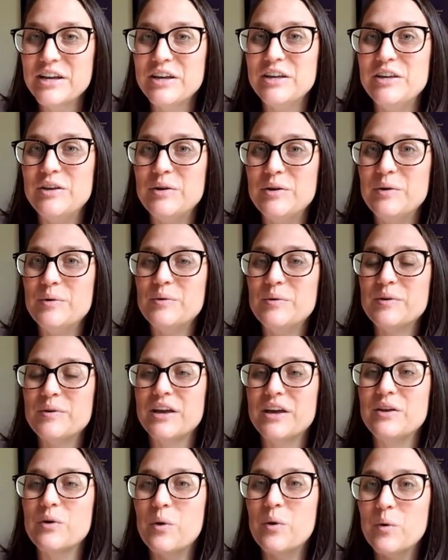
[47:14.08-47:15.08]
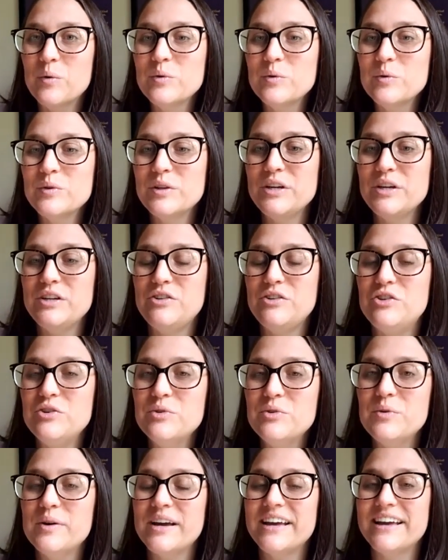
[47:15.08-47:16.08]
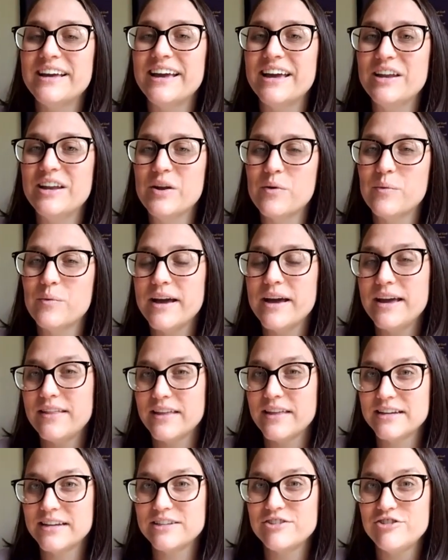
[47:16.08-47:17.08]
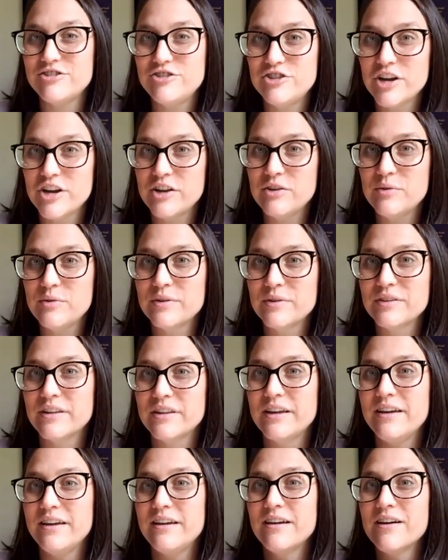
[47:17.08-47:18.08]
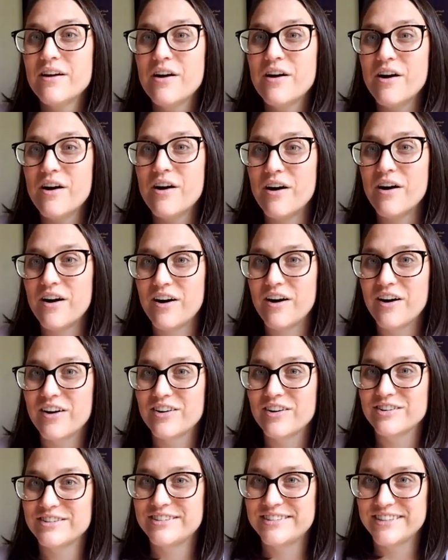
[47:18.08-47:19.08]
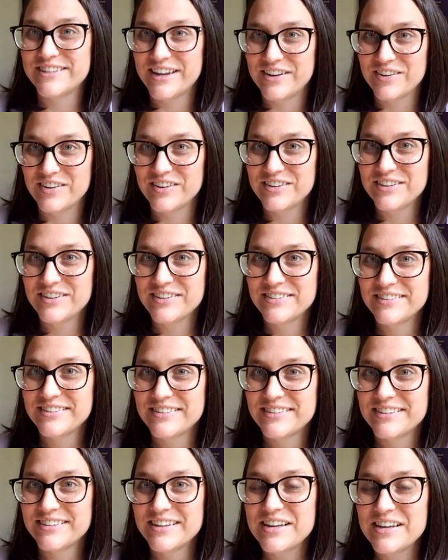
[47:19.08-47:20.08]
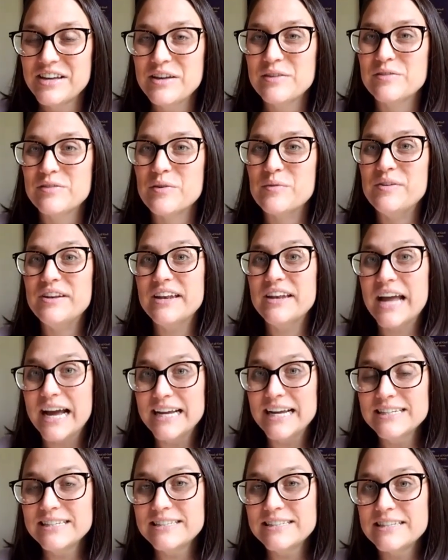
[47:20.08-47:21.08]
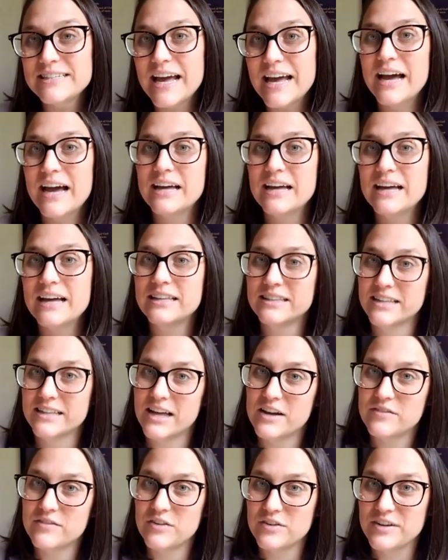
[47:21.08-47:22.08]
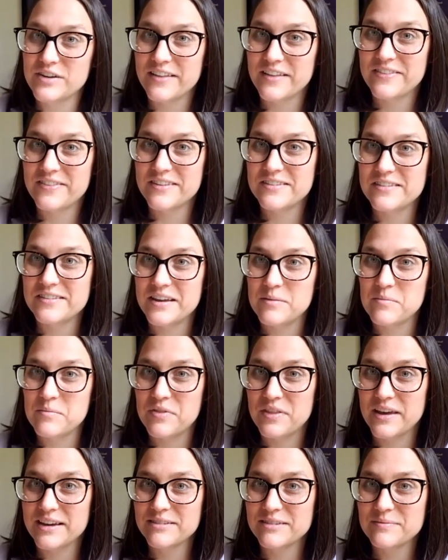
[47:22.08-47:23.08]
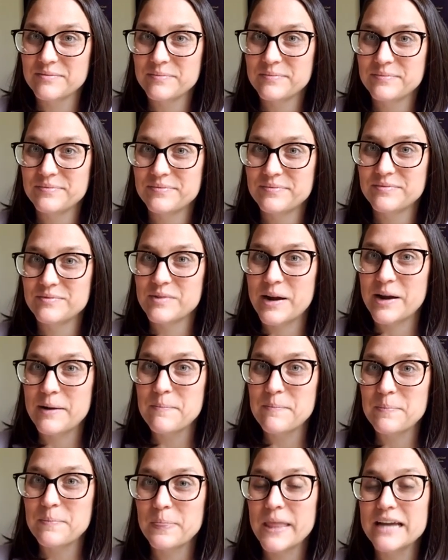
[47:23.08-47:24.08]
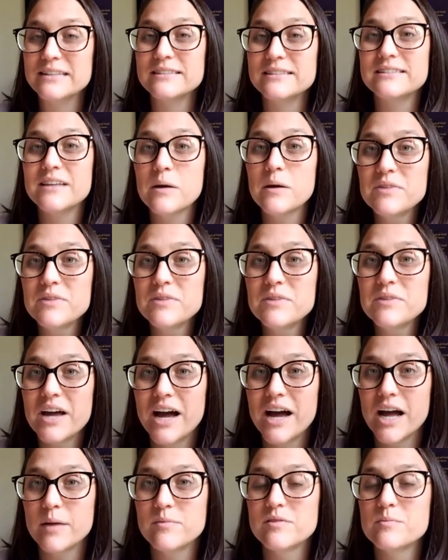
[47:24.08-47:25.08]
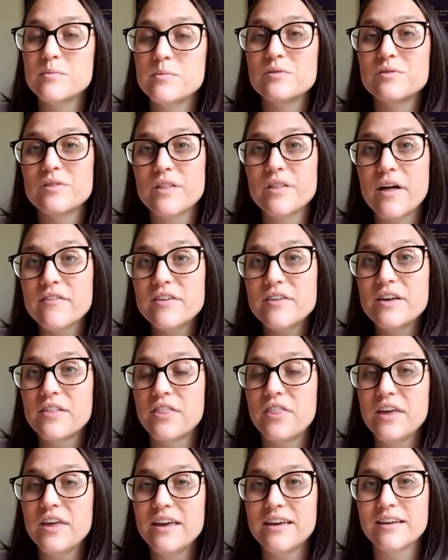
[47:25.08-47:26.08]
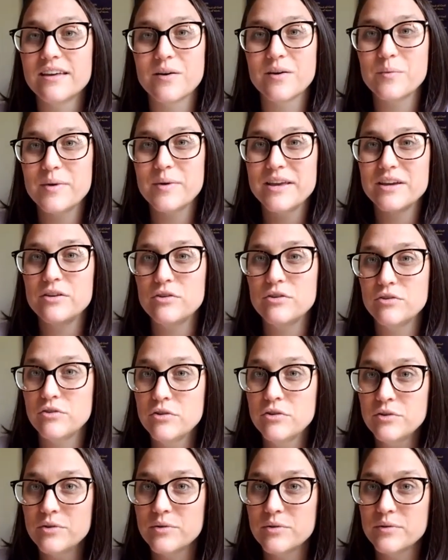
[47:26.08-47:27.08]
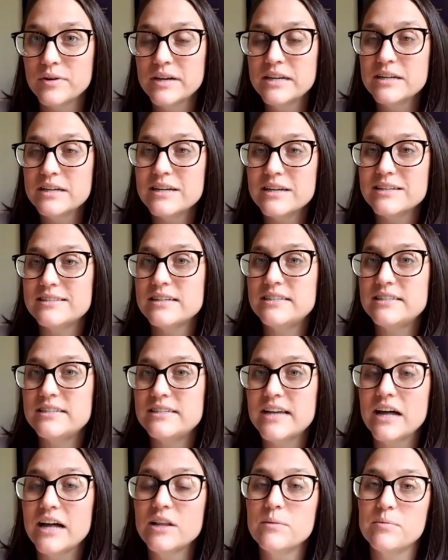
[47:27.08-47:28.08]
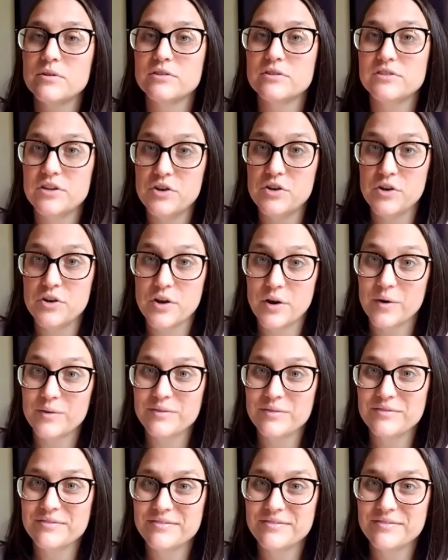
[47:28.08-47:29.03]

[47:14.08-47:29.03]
You can only do it in a way that is genuinely heart-centered. So nice and love are not the same thing, right? And sometimes the most loving thing that we can do is to tell a person no.